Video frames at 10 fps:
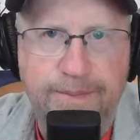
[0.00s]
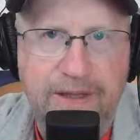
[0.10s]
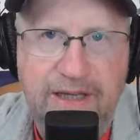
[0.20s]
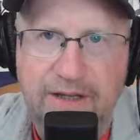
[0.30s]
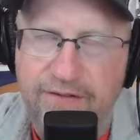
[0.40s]

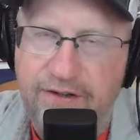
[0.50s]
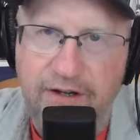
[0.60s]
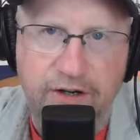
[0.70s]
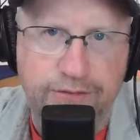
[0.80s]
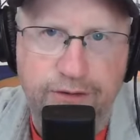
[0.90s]
He's
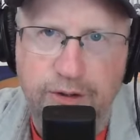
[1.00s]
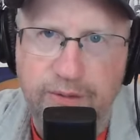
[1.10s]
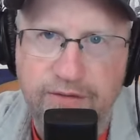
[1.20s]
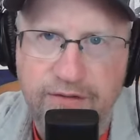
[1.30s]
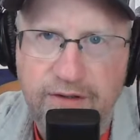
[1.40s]
here,
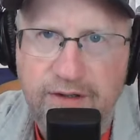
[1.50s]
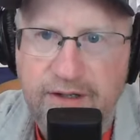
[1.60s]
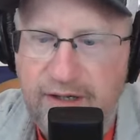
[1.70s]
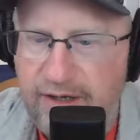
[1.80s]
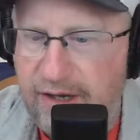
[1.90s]
folks.
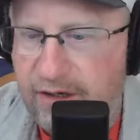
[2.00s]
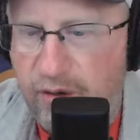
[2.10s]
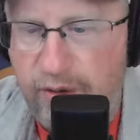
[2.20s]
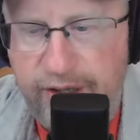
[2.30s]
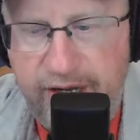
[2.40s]
He ain't
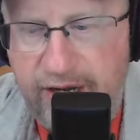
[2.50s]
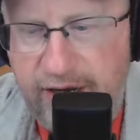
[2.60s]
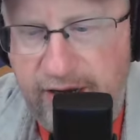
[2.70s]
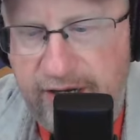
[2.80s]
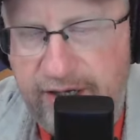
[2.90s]
going
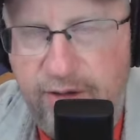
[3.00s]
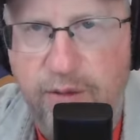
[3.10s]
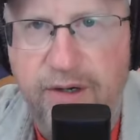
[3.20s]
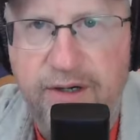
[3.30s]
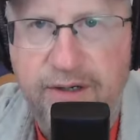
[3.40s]

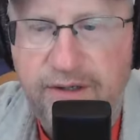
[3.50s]
anywhere.